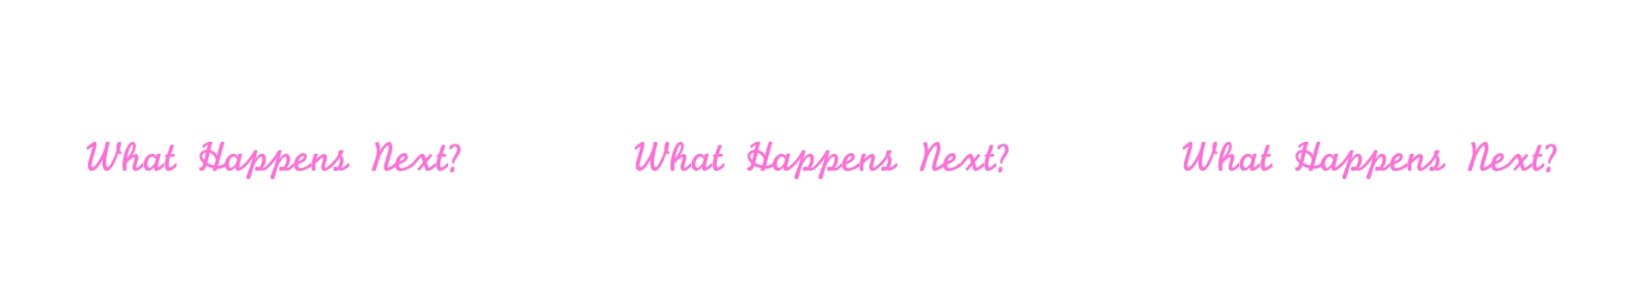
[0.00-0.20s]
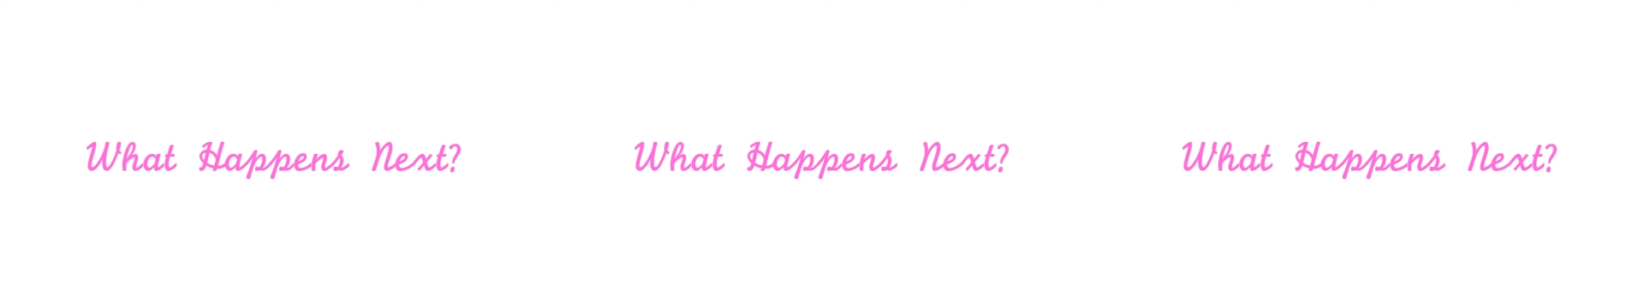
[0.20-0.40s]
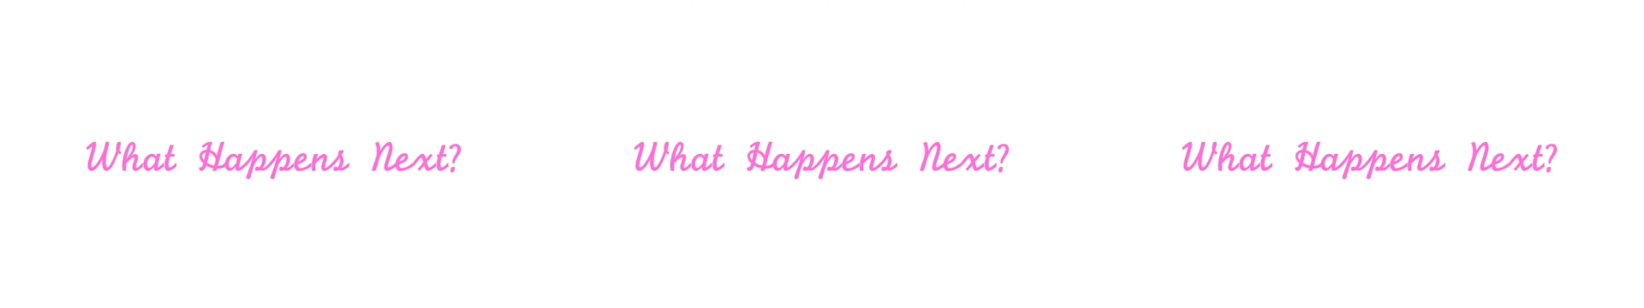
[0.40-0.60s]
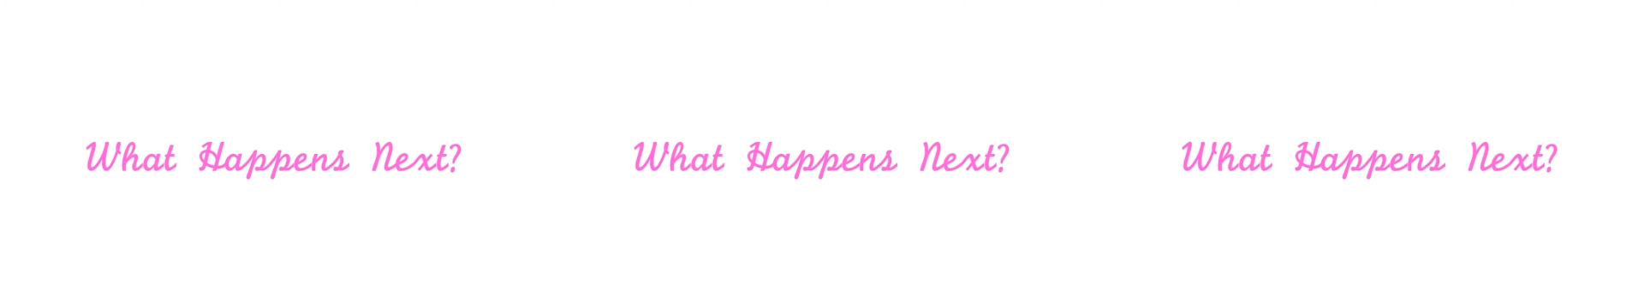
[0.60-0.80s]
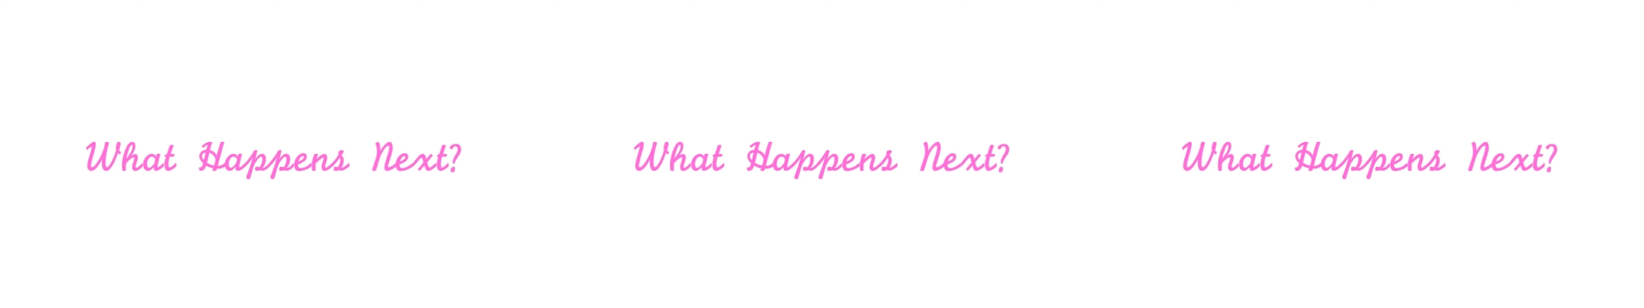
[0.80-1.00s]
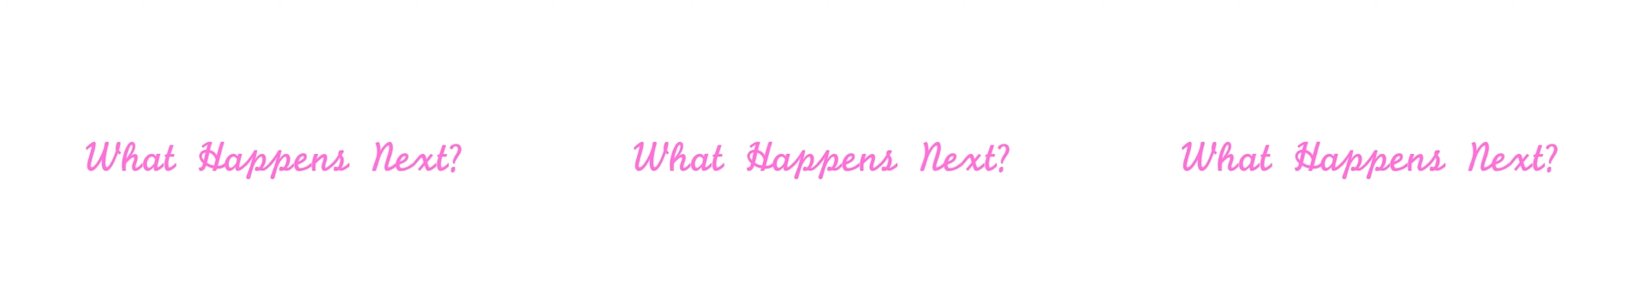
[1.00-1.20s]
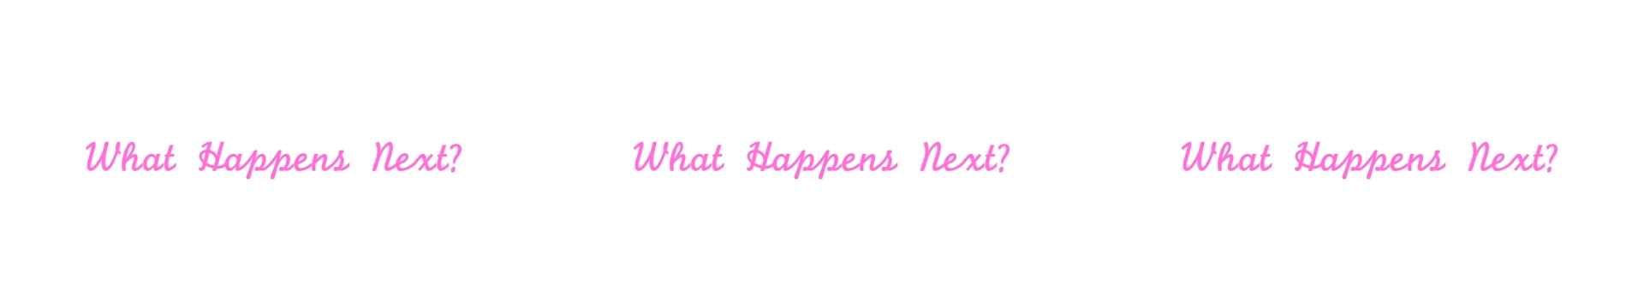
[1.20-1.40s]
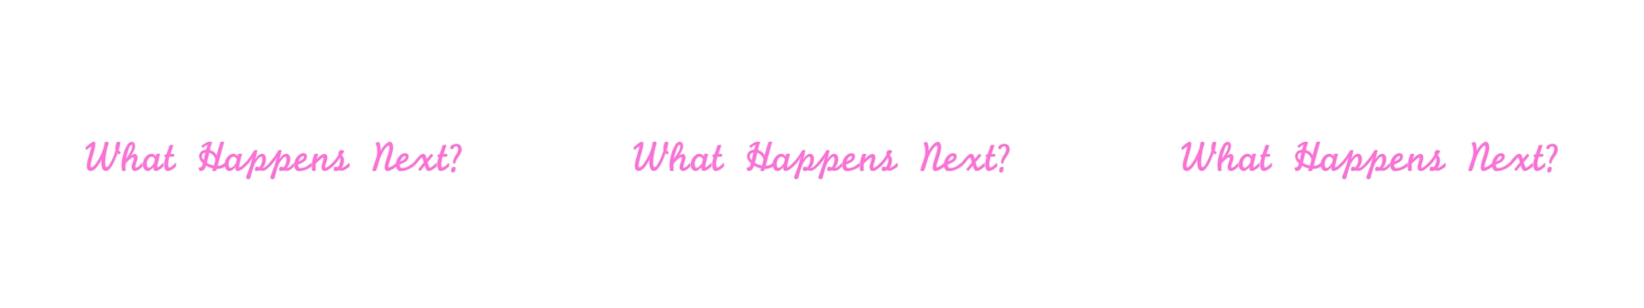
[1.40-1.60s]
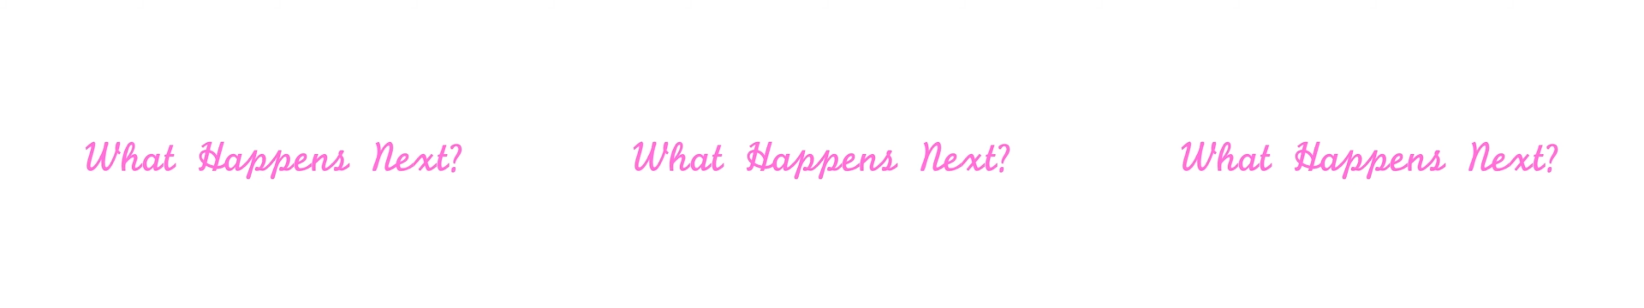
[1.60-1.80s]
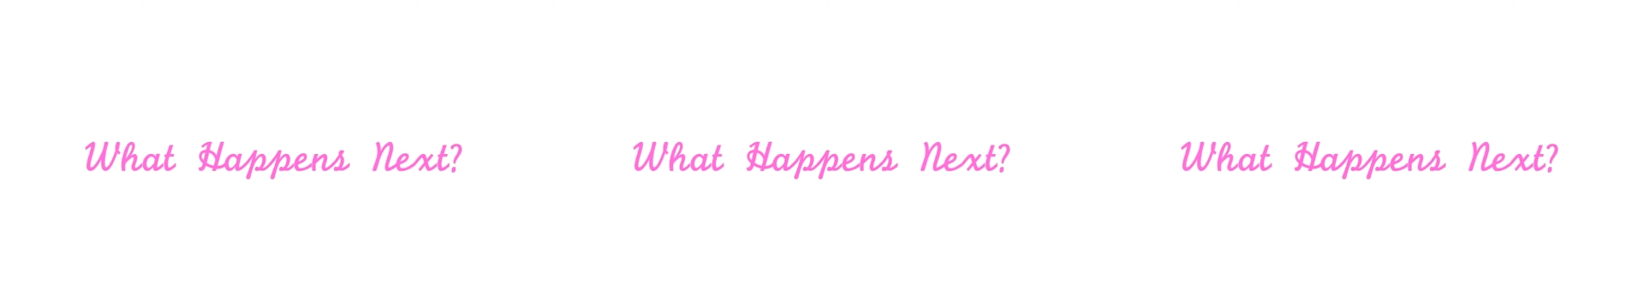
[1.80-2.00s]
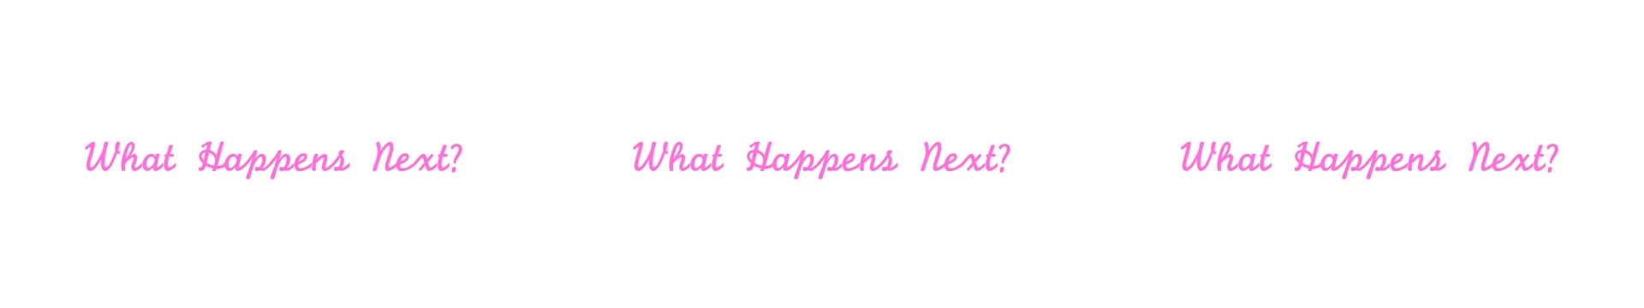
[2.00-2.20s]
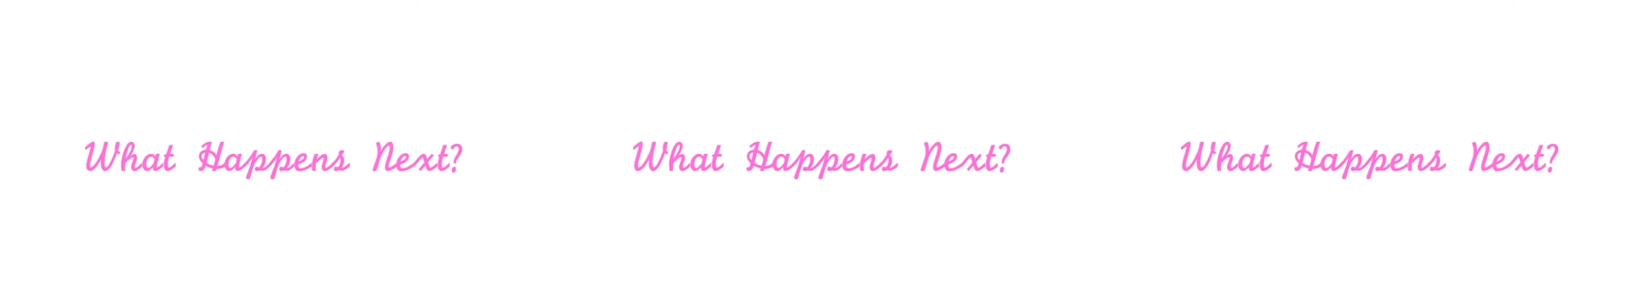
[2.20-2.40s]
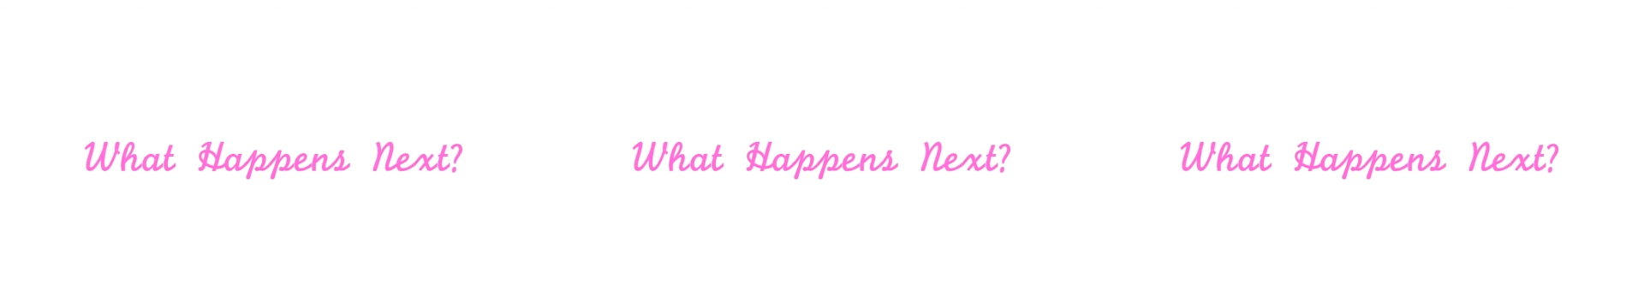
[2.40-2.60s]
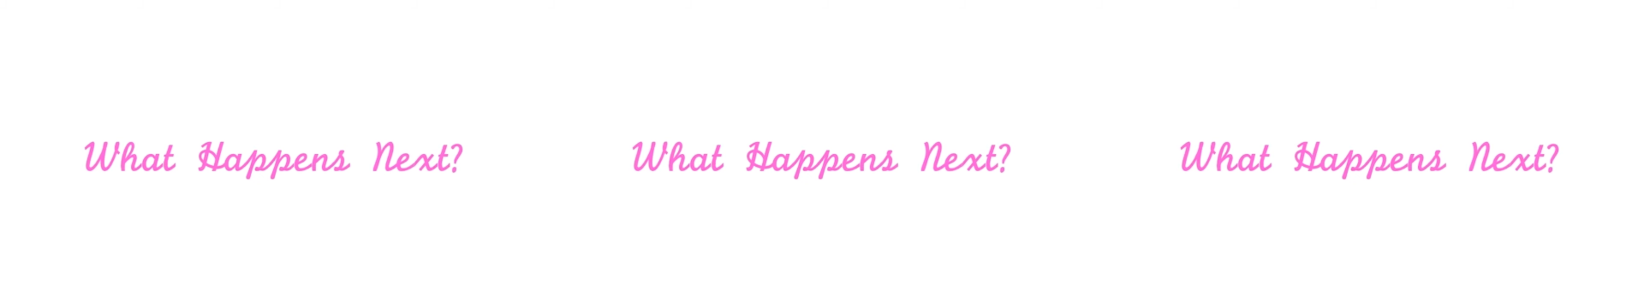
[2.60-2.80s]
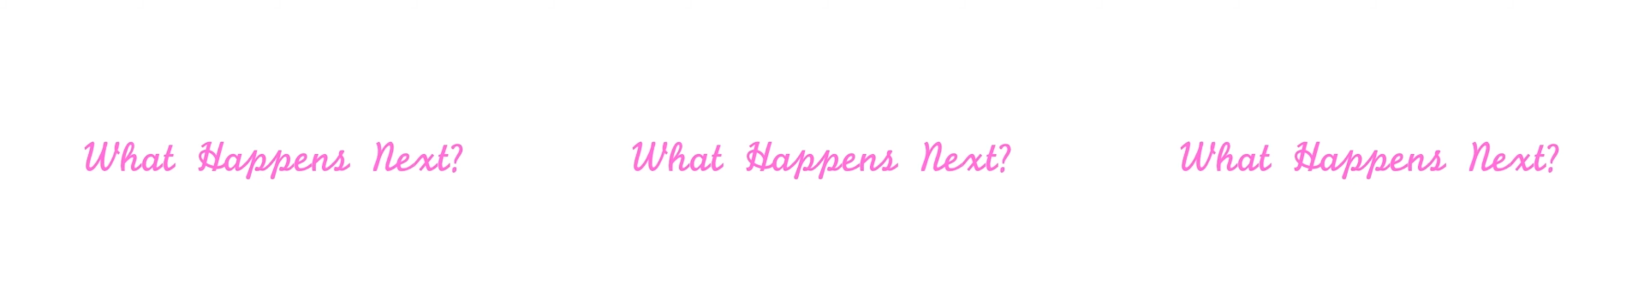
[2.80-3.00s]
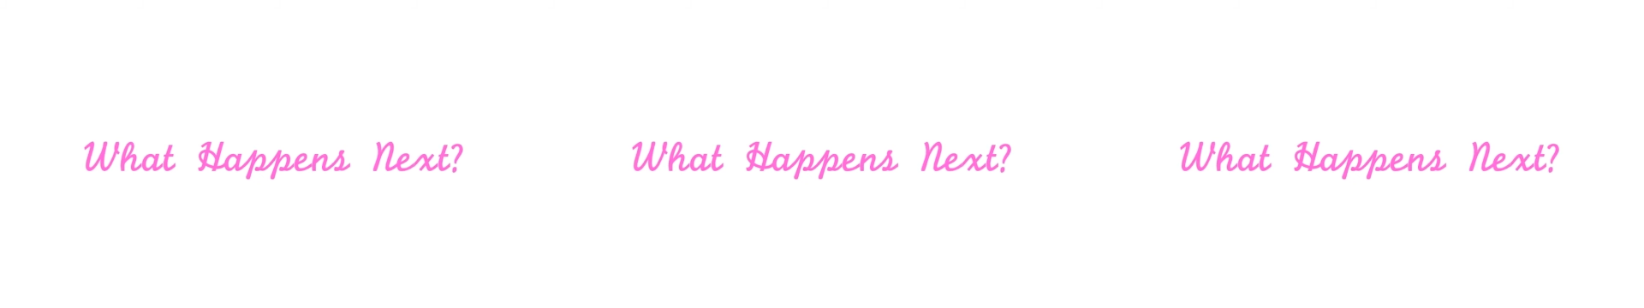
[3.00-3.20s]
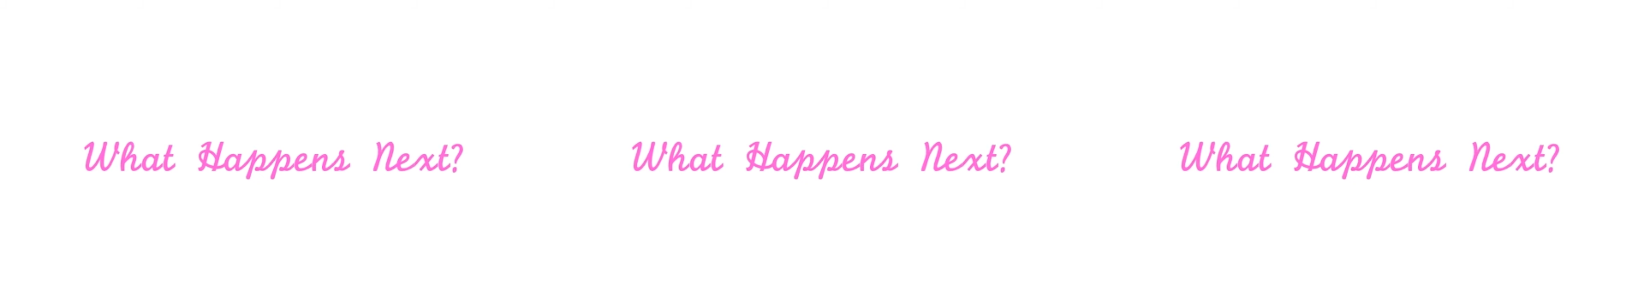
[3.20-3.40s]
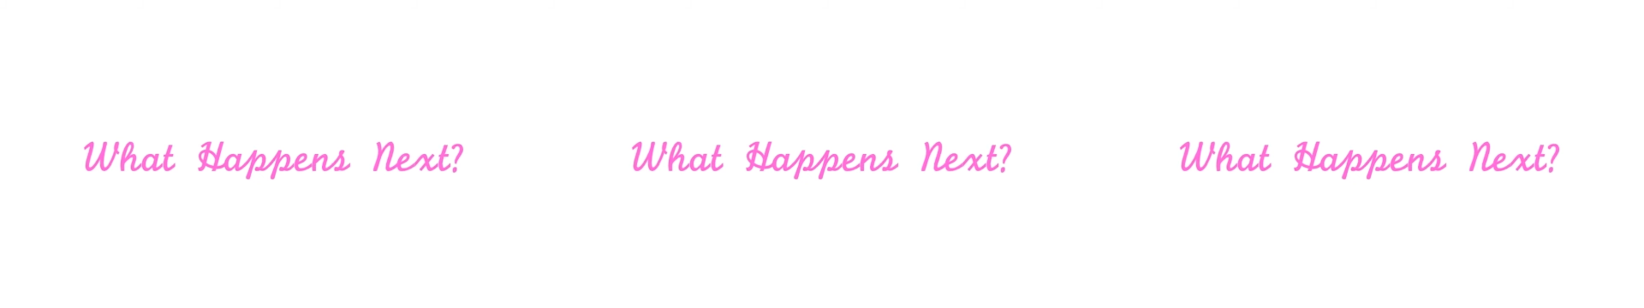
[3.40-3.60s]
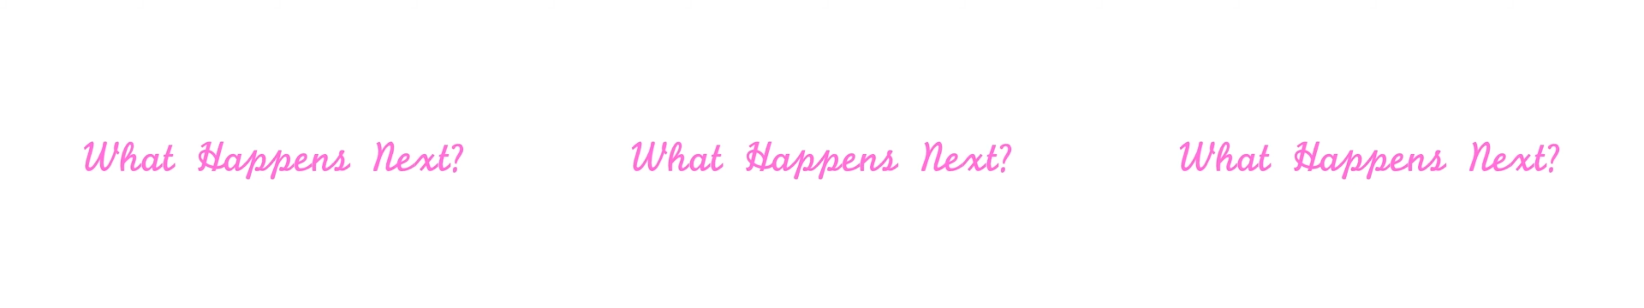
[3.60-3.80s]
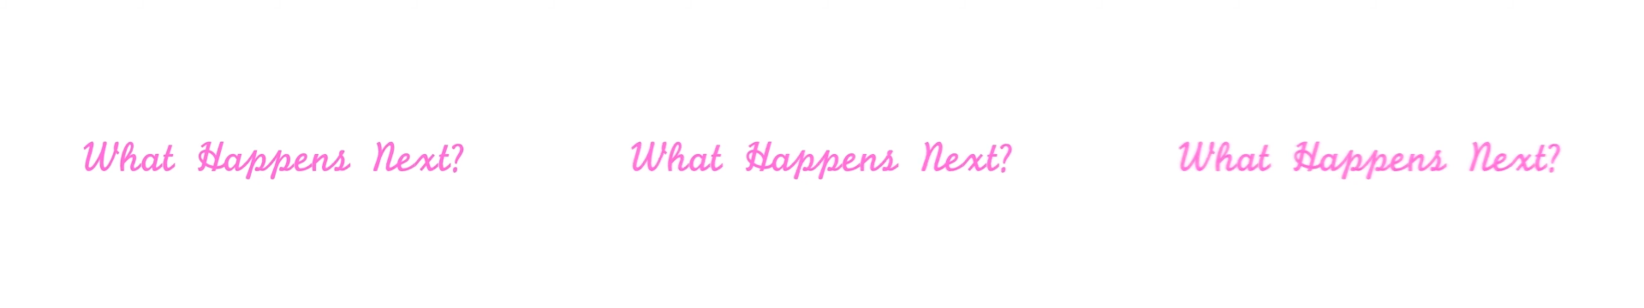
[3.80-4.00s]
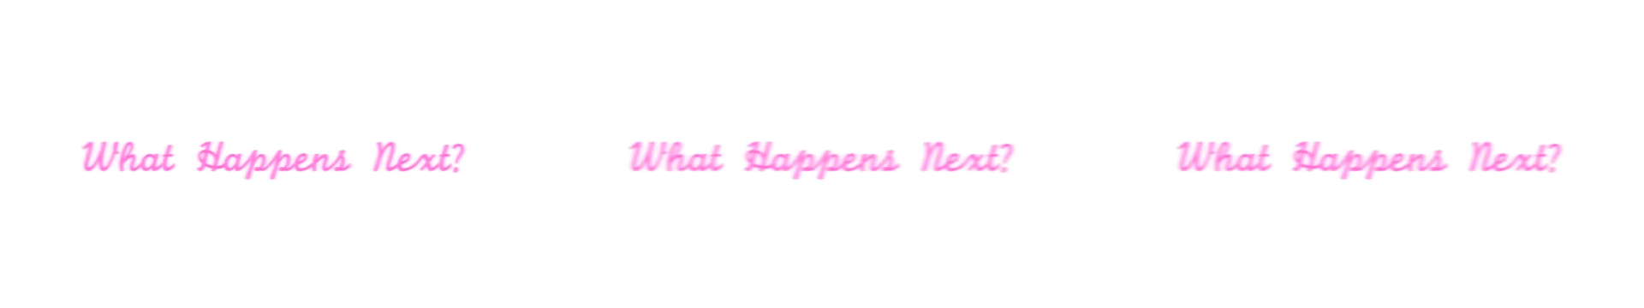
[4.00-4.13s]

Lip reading: [unreadable: no face in view]